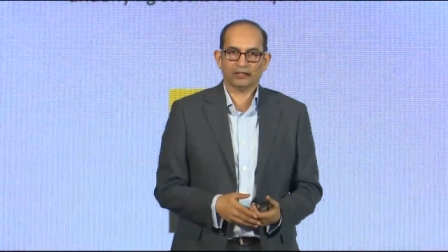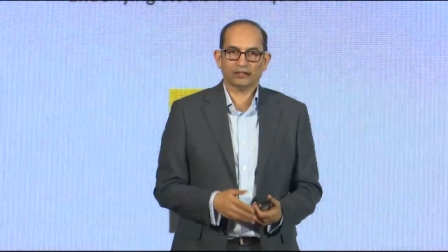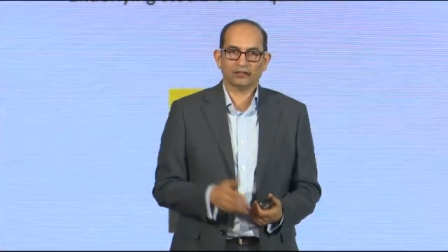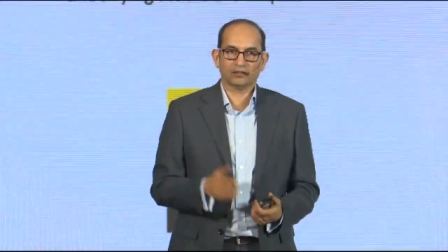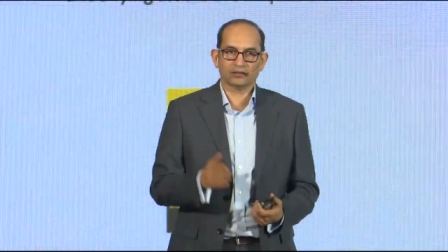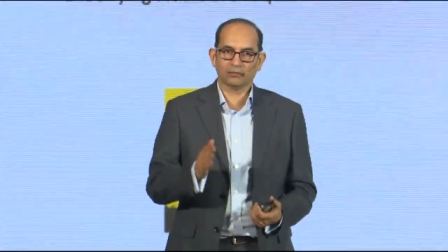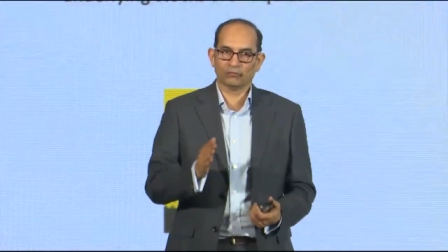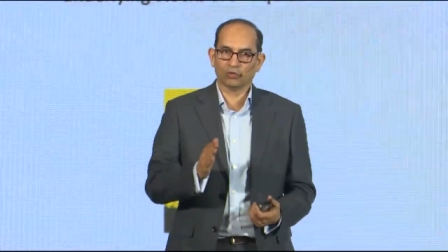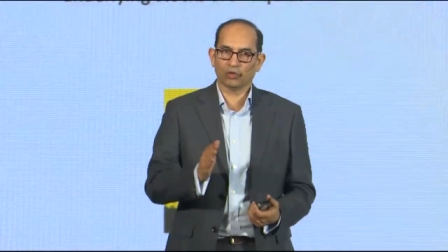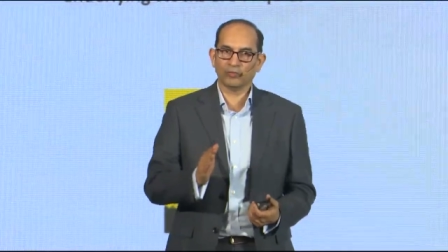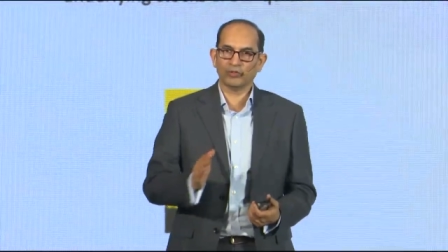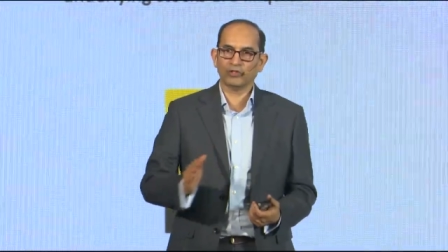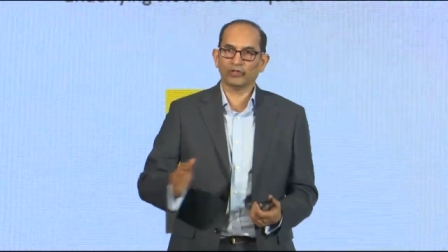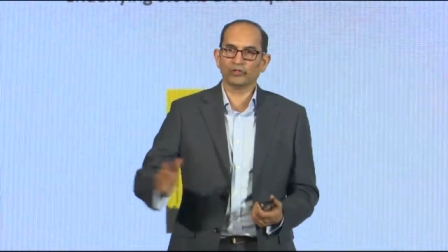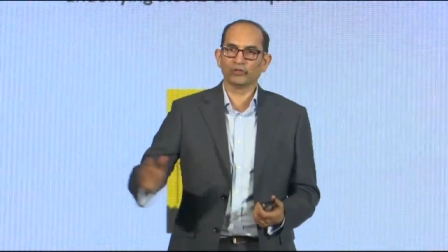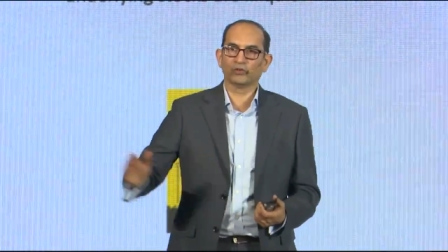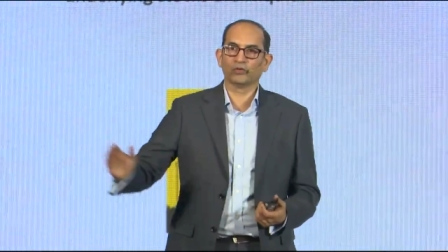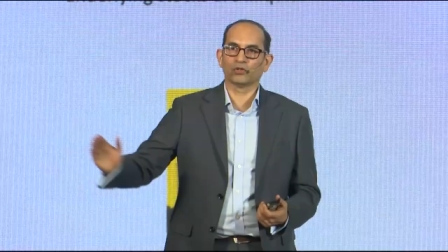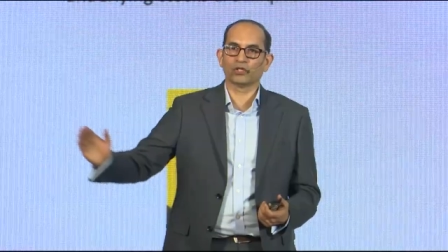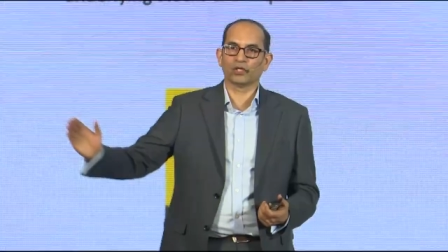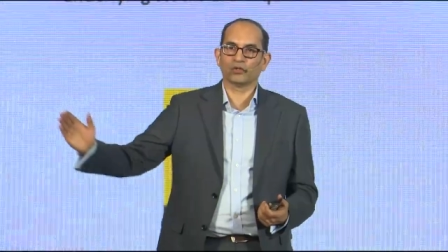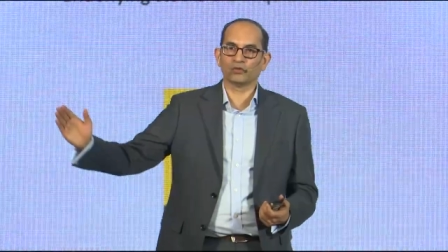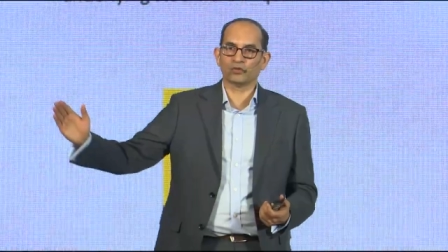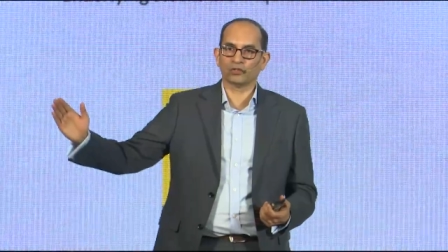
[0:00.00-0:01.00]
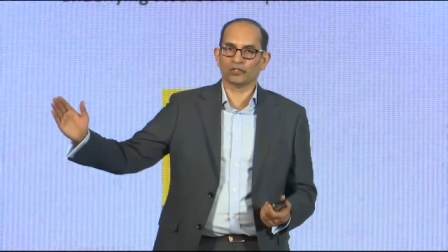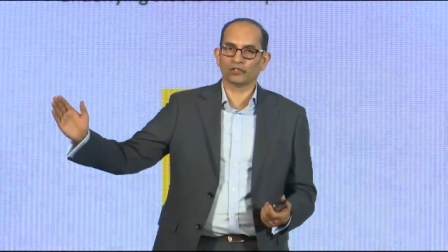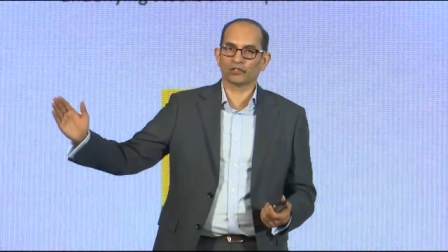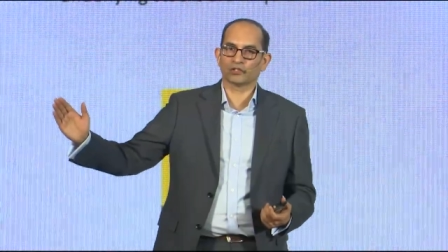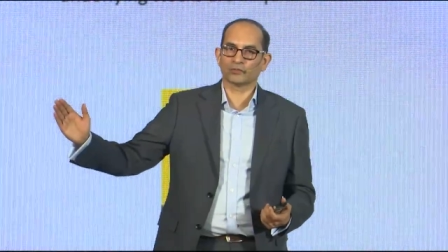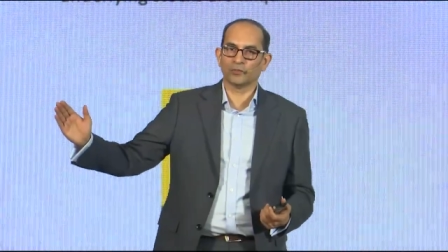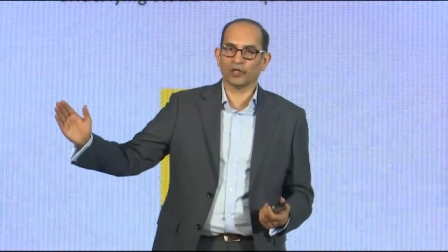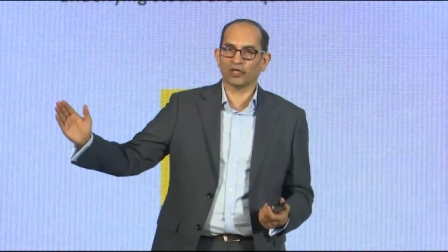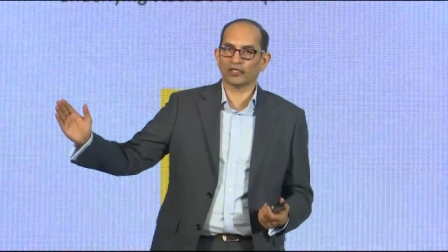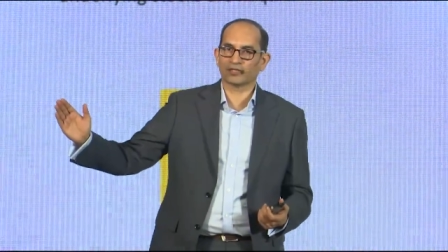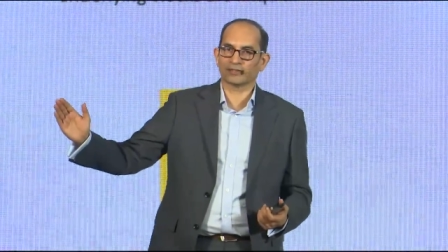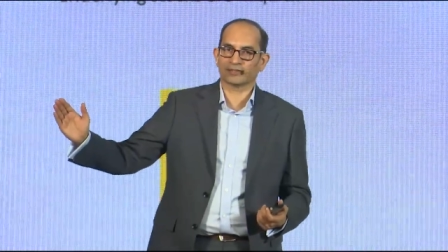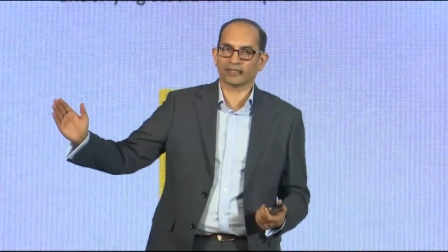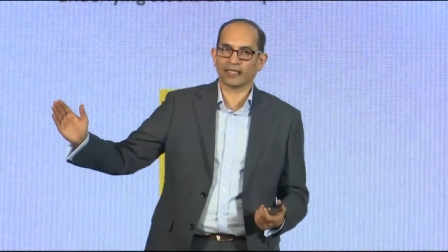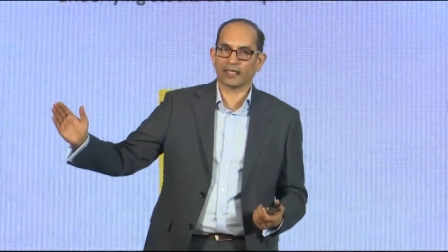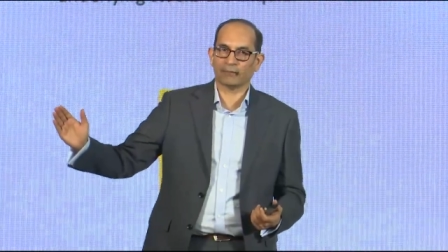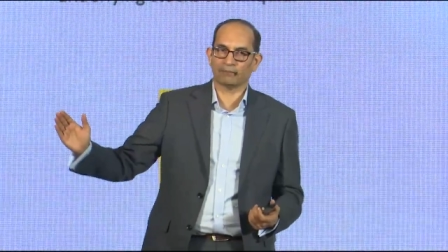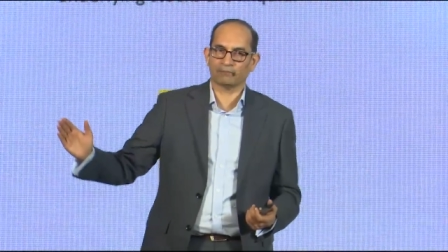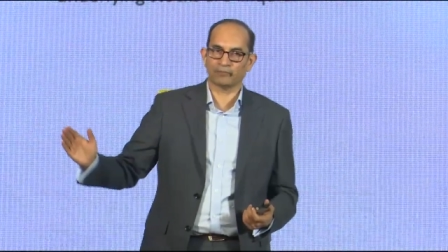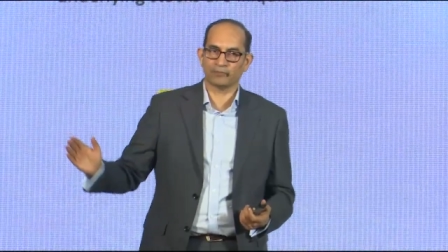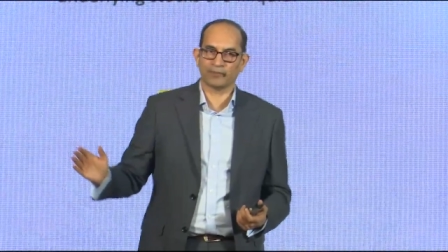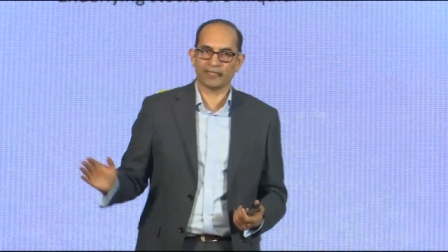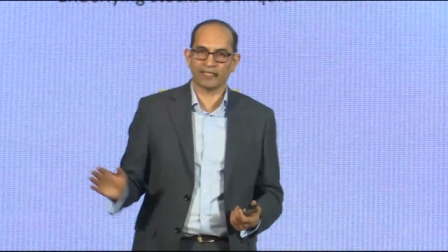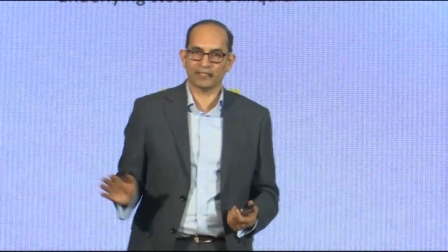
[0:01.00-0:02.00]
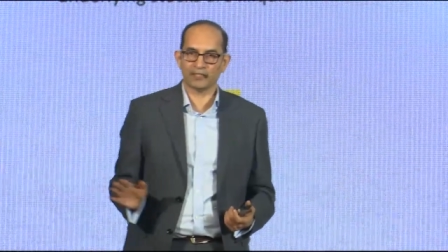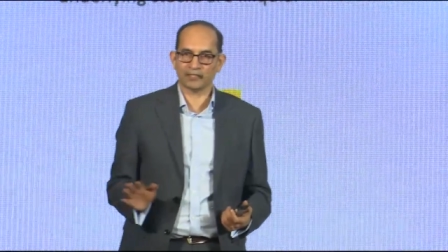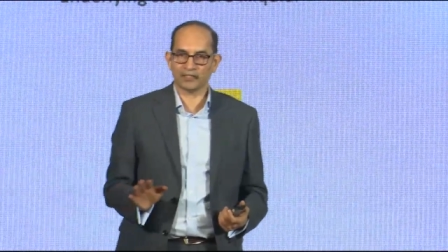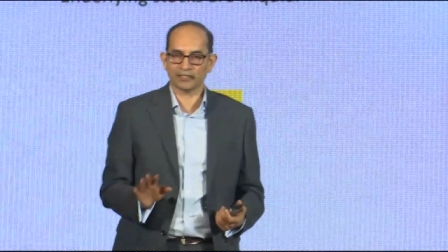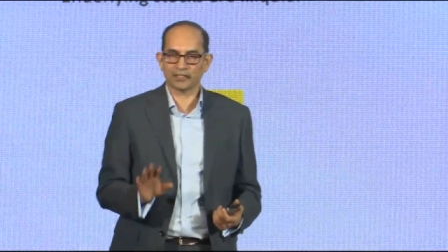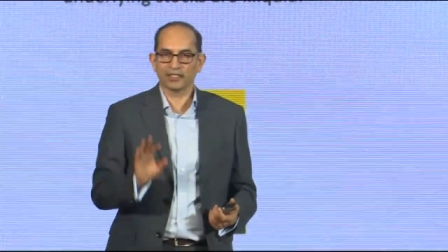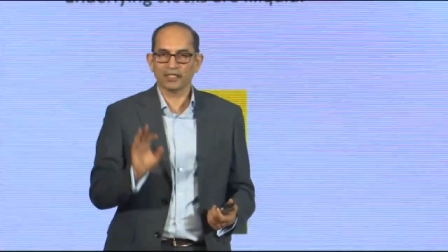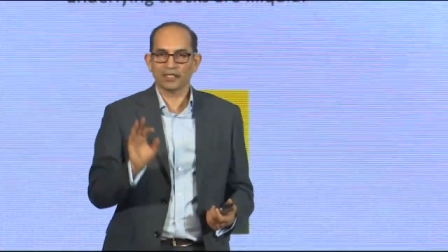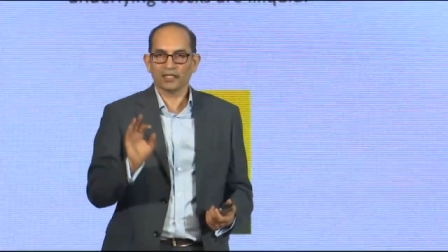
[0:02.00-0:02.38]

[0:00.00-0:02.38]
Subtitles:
The moment you go down to the small cap space,